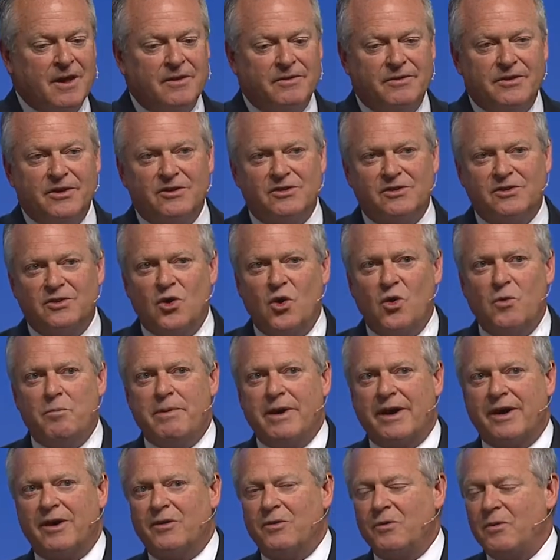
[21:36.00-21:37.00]
There's no
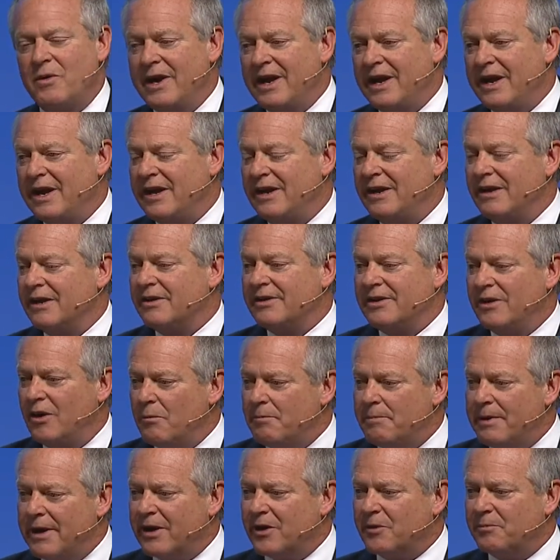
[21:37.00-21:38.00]
better way or no
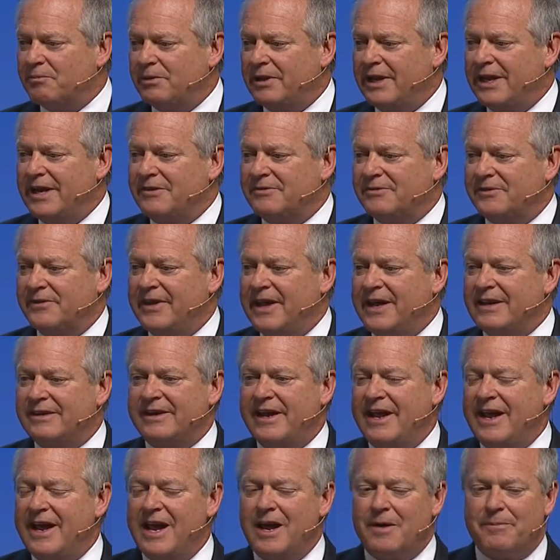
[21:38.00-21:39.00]
better place for that
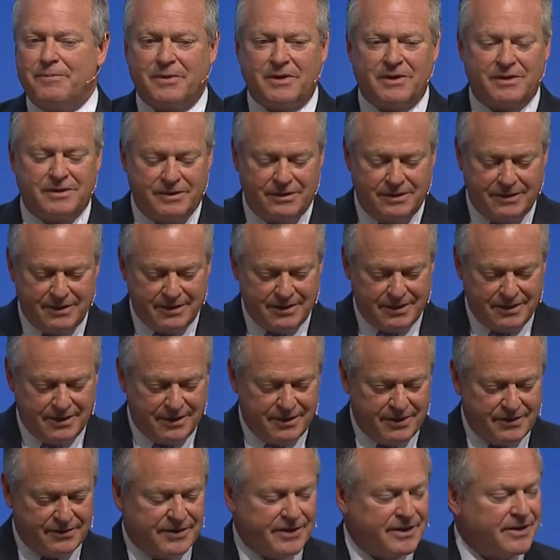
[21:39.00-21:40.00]
to happen
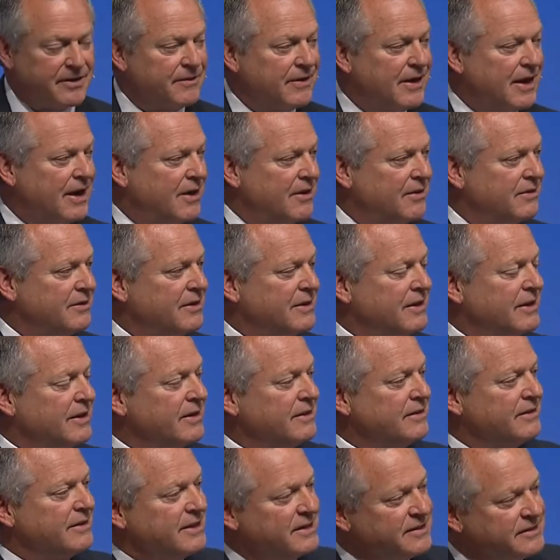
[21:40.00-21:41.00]
than around
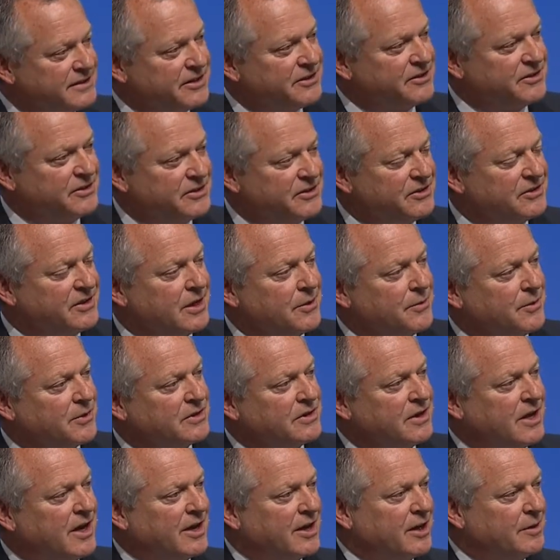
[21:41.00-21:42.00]
these issues that we're
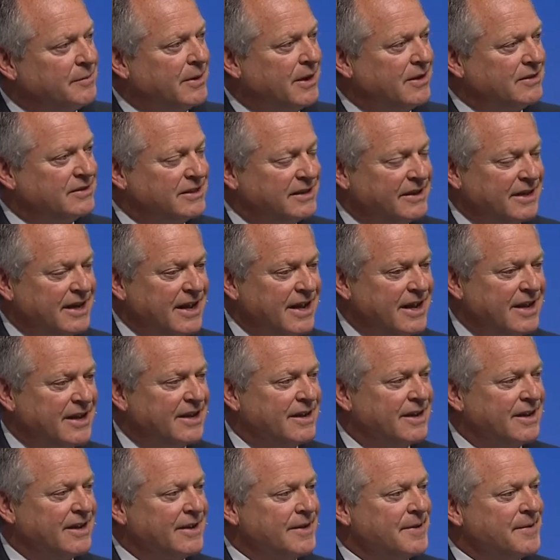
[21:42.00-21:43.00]
talking about today.
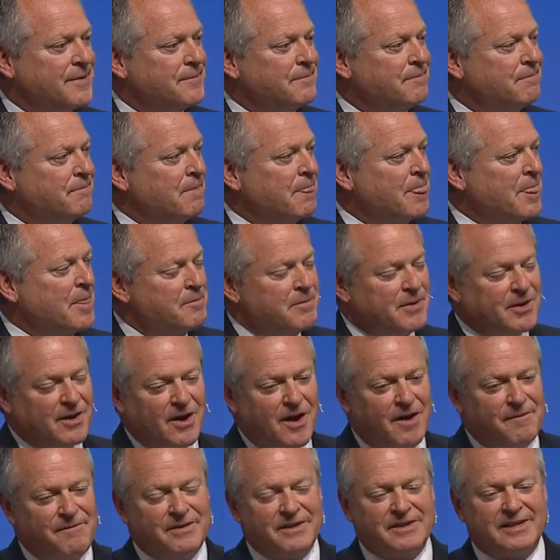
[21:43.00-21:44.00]
But
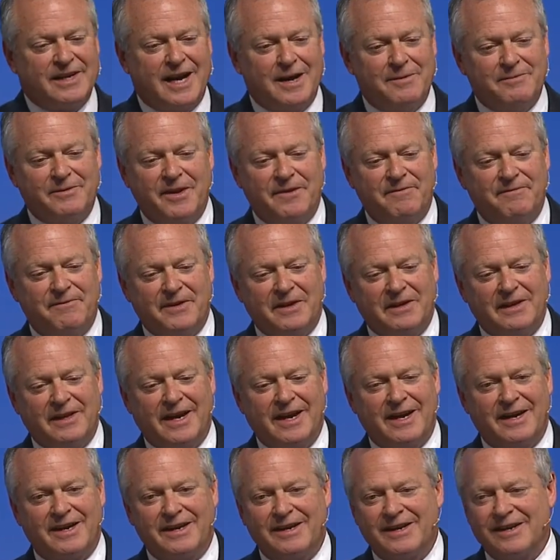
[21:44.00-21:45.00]
oftentimes they feel
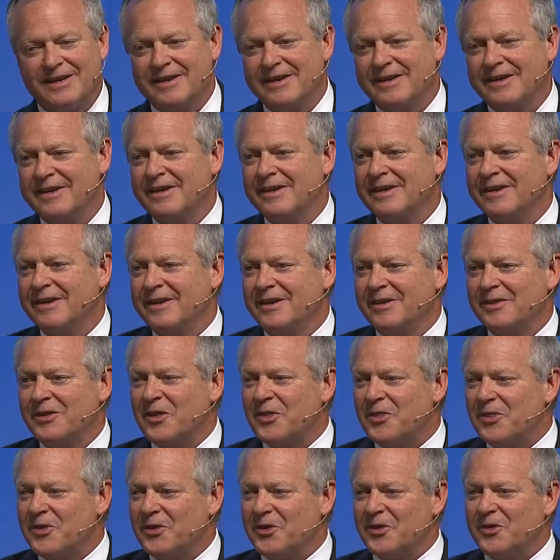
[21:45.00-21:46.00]
like the
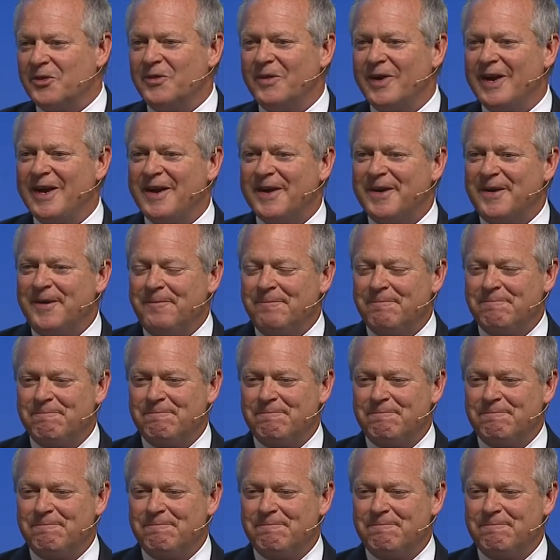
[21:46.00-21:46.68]
third rail.